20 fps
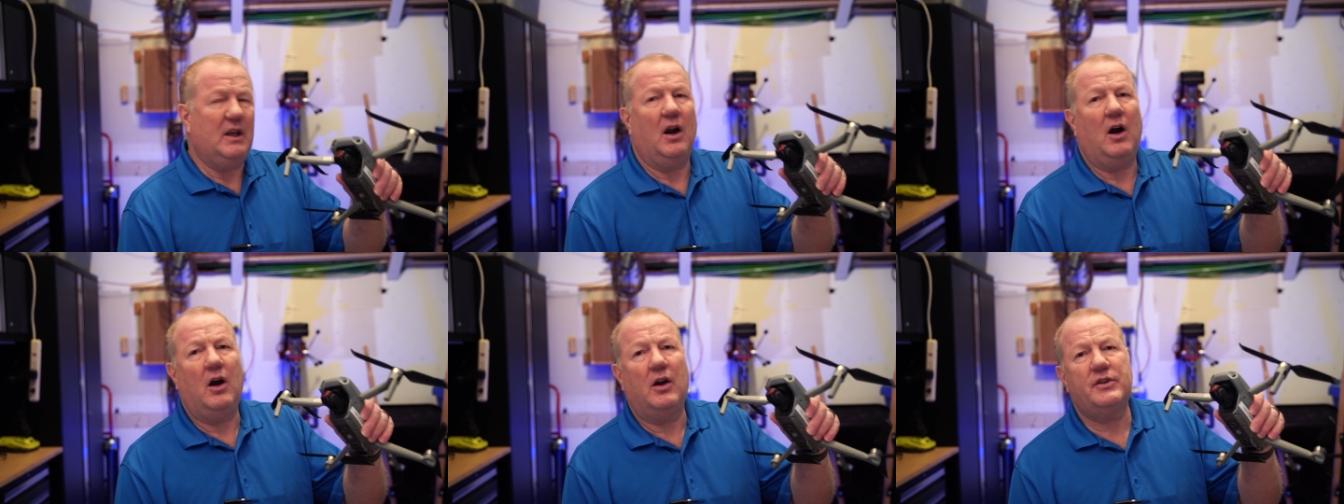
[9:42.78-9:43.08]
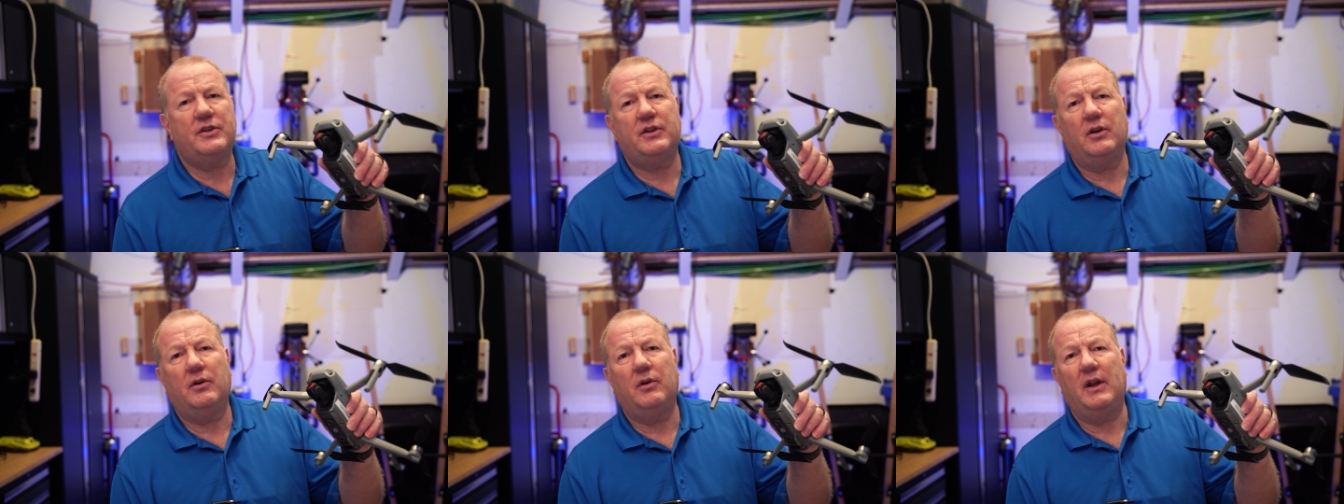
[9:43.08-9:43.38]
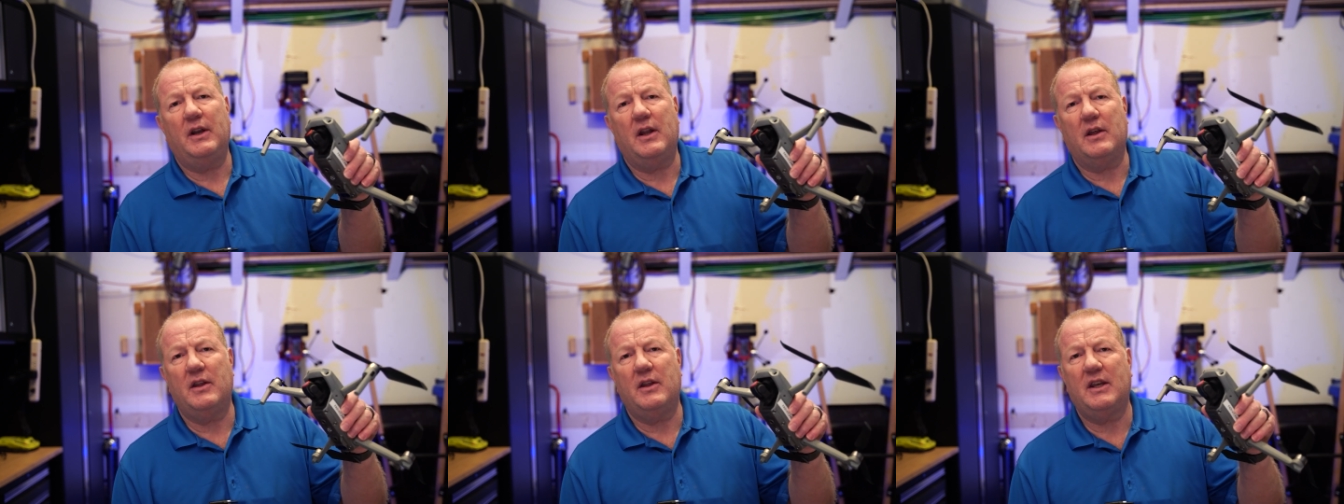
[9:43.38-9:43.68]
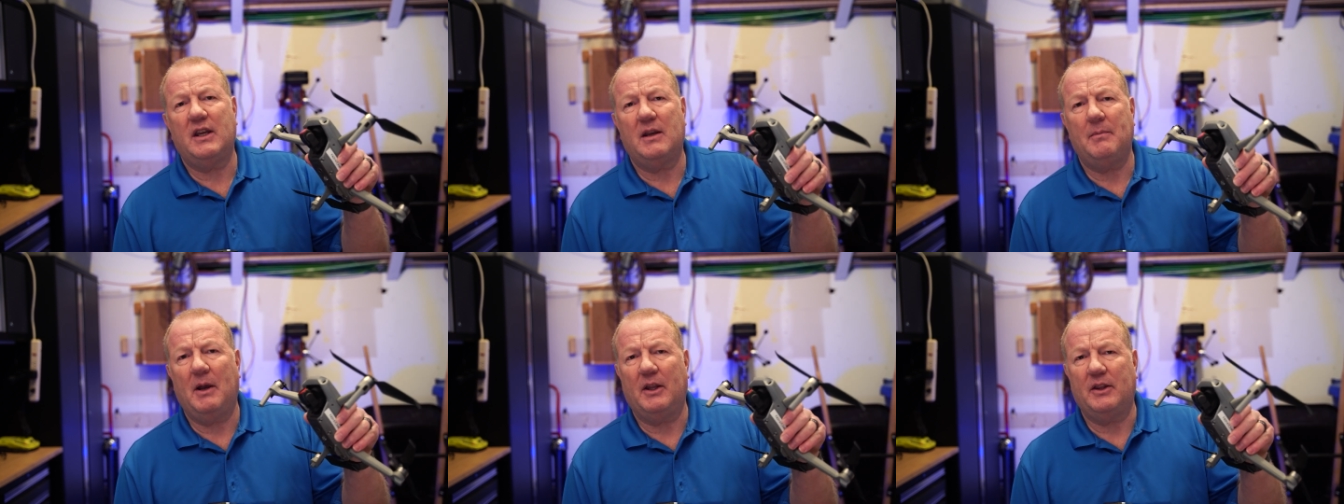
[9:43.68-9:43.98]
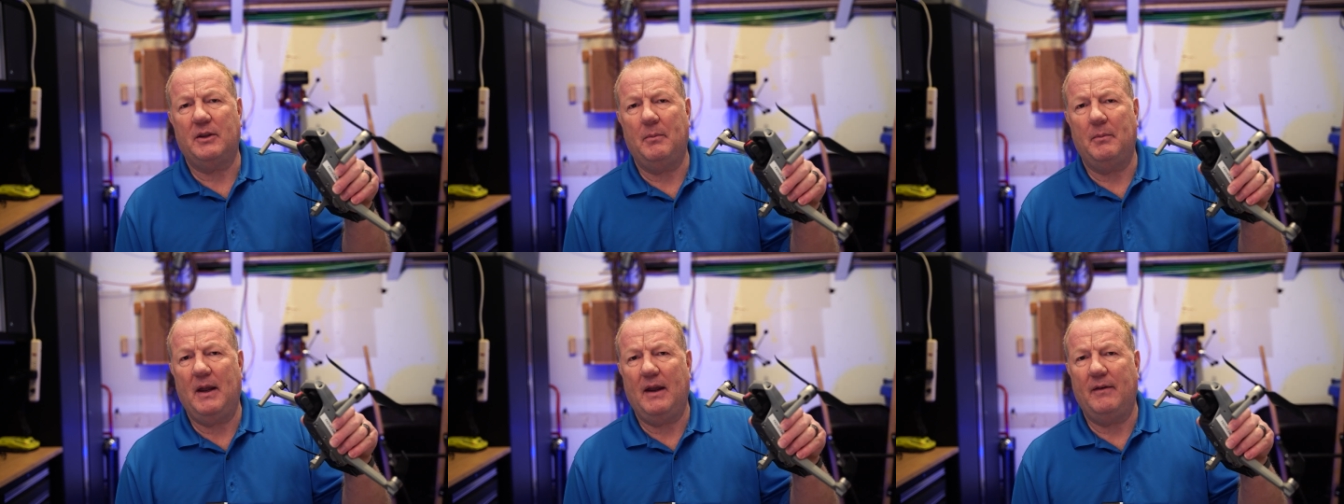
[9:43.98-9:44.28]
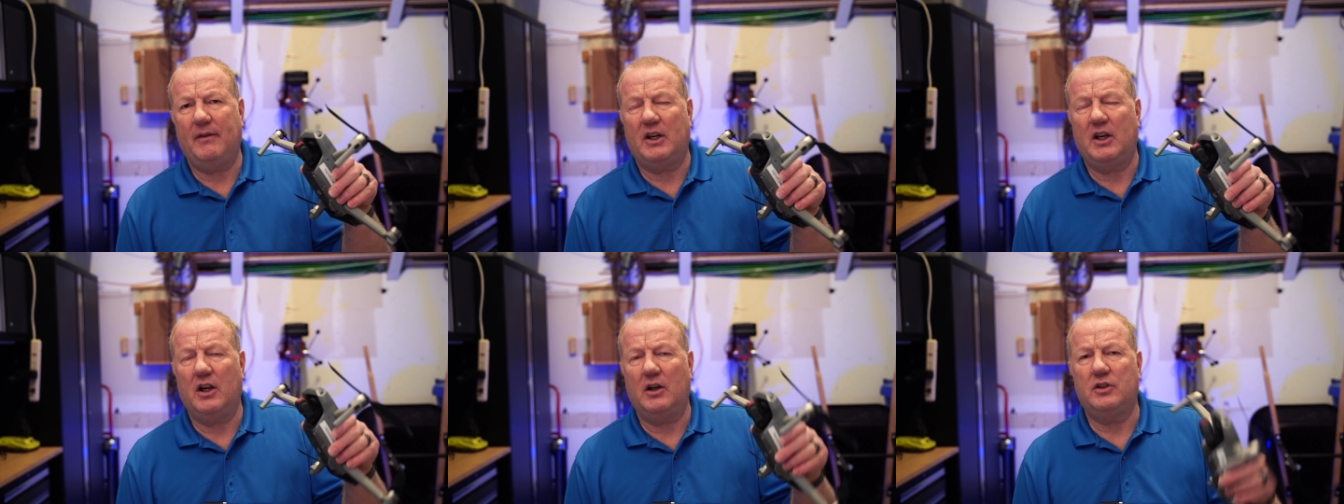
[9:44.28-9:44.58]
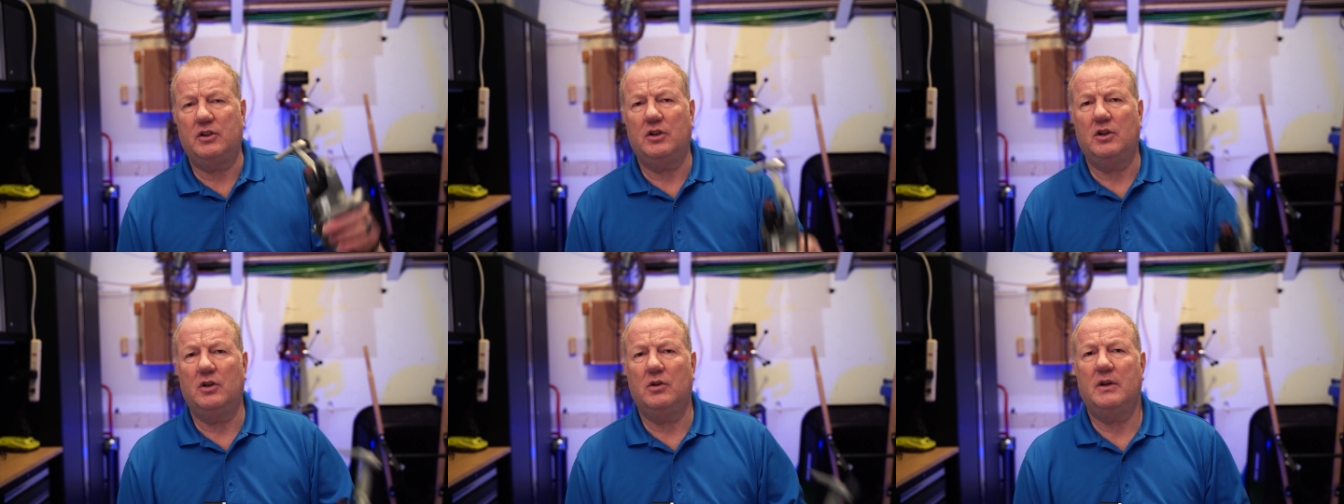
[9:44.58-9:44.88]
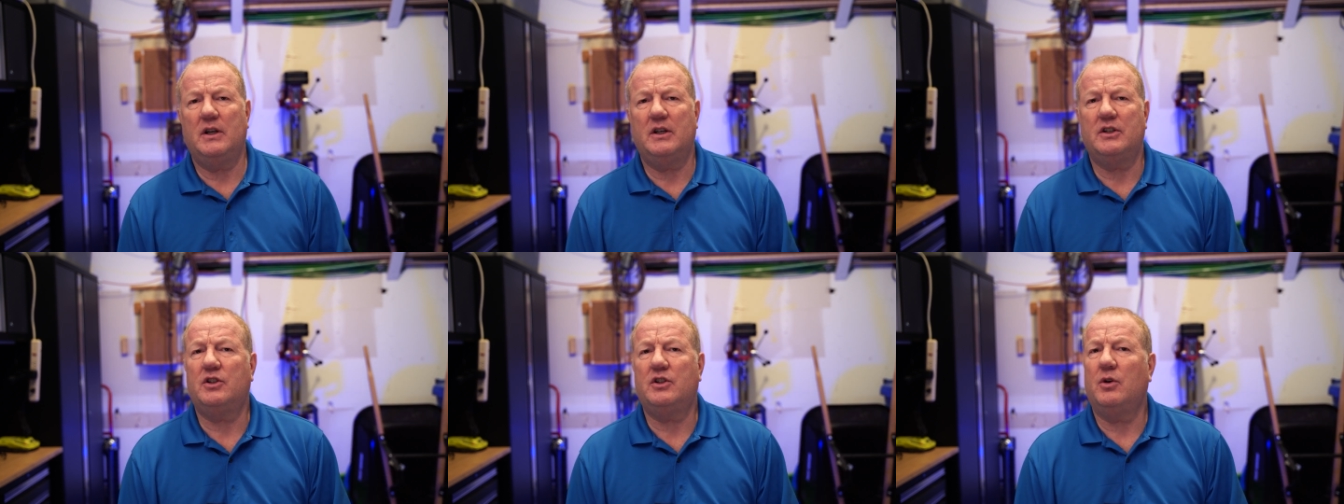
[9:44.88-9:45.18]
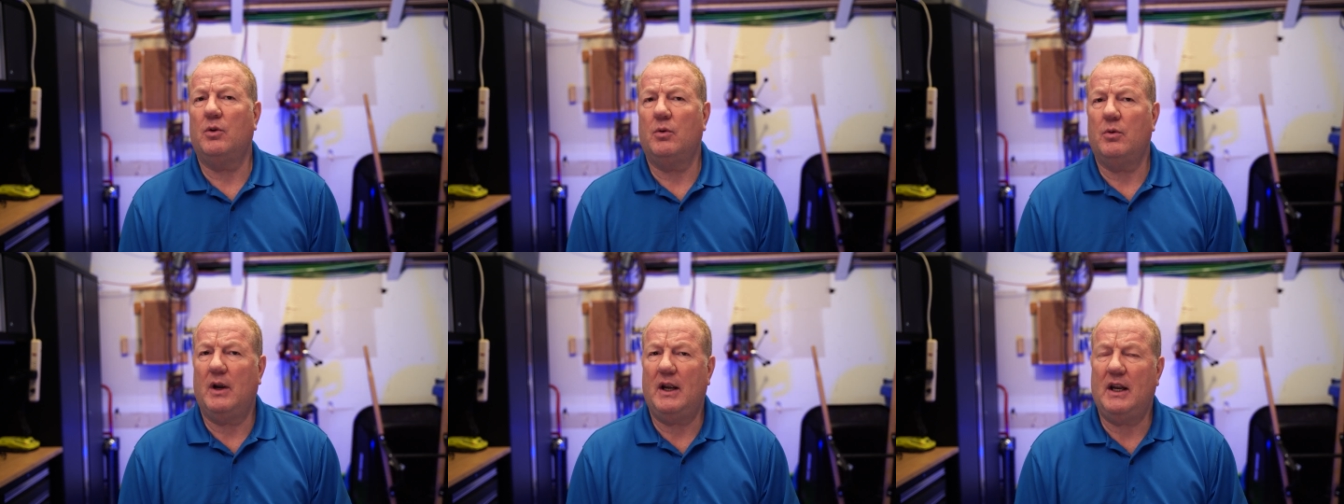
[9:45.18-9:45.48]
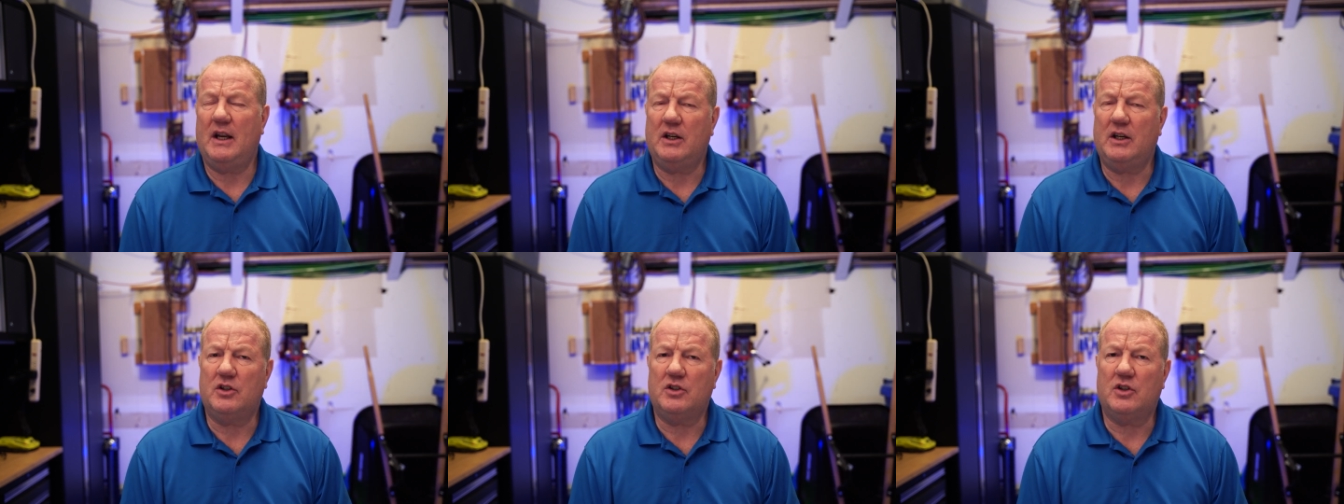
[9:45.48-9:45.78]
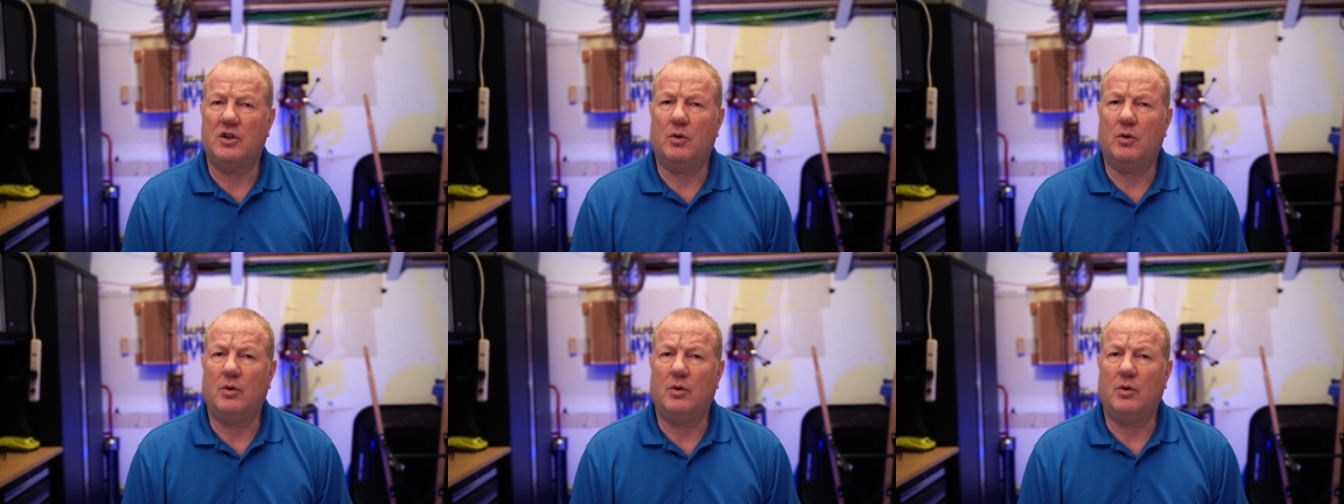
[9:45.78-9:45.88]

Also, another thing about the Mavic Air 2 is the range.